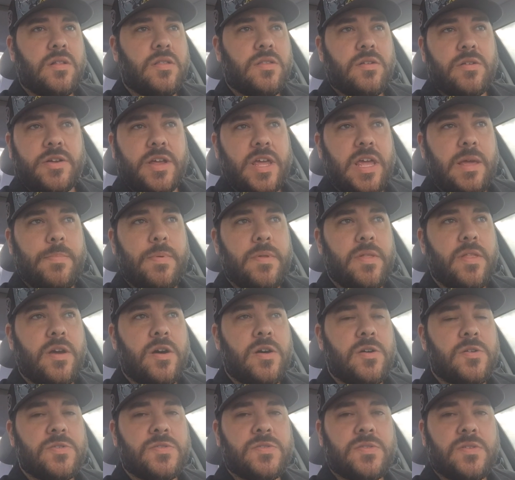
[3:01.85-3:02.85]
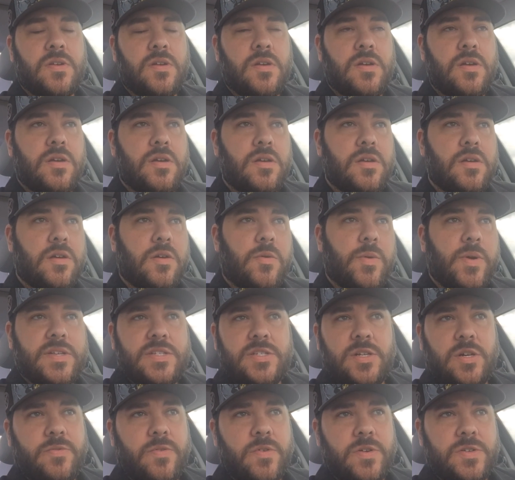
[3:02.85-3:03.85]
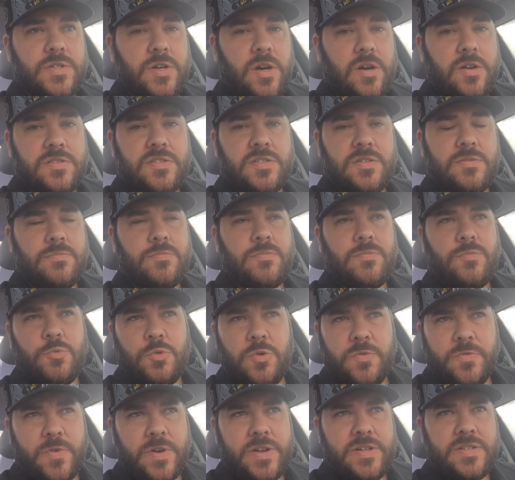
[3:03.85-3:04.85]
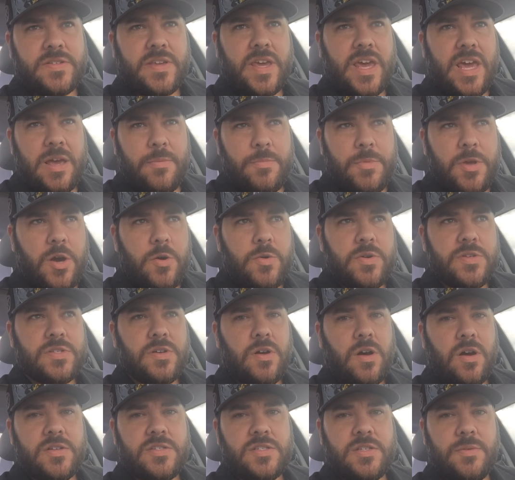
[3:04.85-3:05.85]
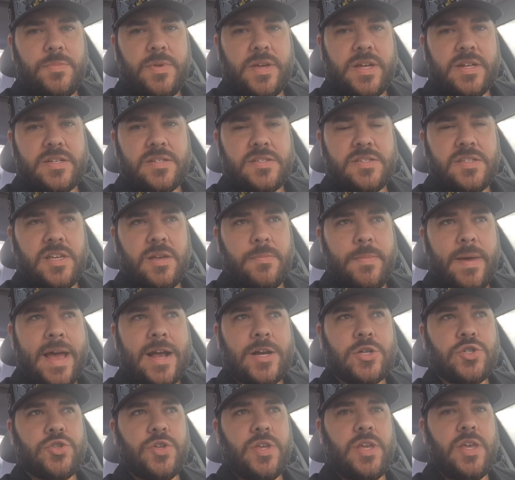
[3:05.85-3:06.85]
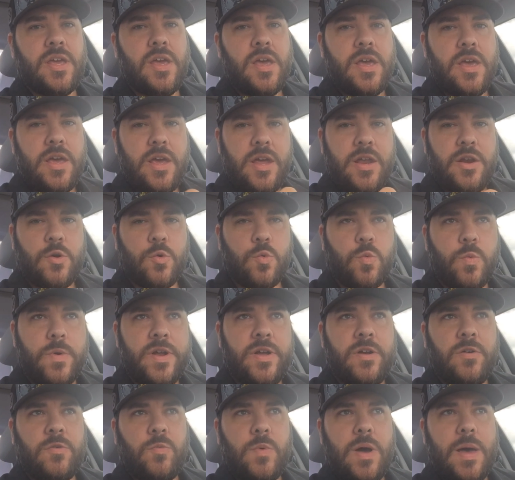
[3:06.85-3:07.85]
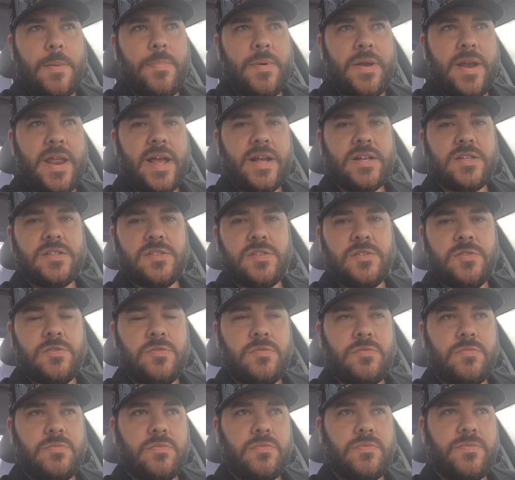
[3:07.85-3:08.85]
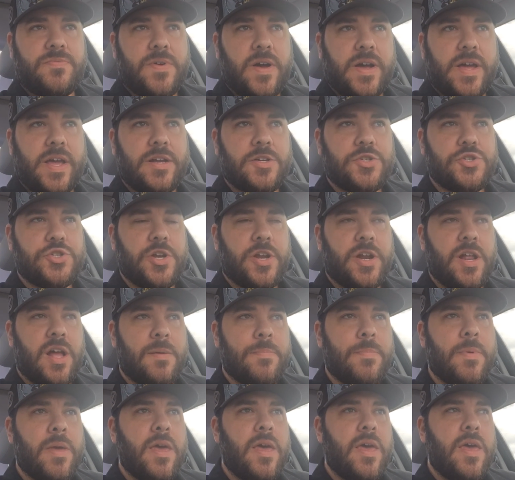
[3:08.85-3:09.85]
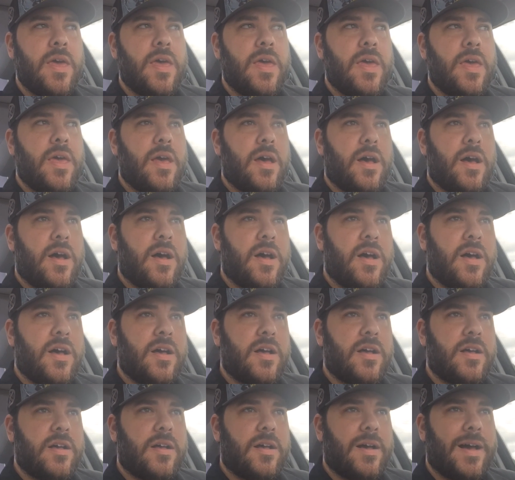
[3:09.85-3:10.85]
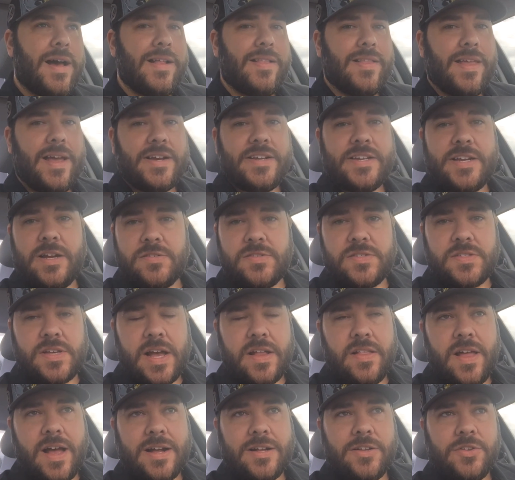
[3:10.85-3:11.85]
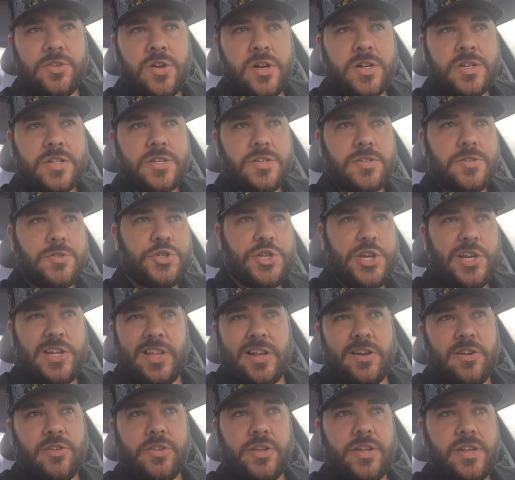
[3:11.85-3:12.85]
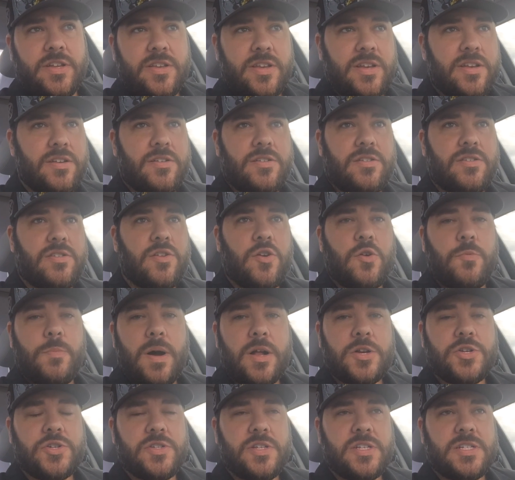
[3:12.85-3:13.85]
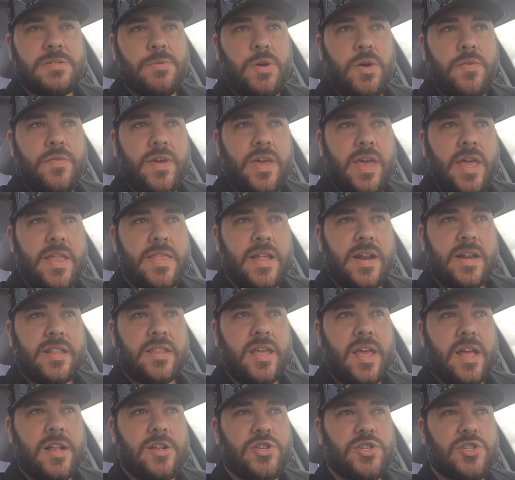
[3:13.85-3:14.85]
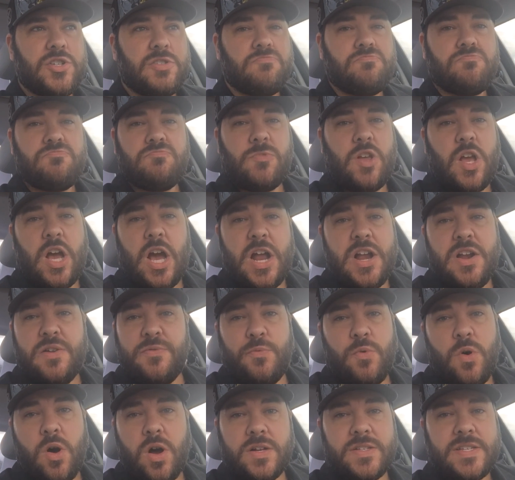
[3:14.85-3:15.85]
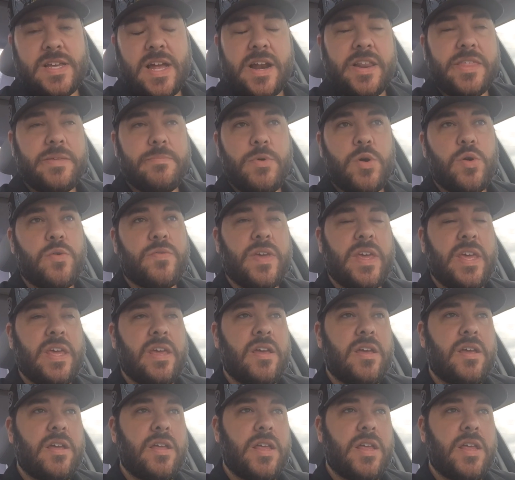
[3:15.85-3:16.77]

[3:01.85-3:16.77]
they're keeping those. Quicksilver's awesome. Wolverine's cameo is awesome. You can just see him actually in a real Weapon X suit fucking shit up. I liked how Psylocke looked. She literally didn't do much in this movie, and then at the end just kind of walks out of the movie,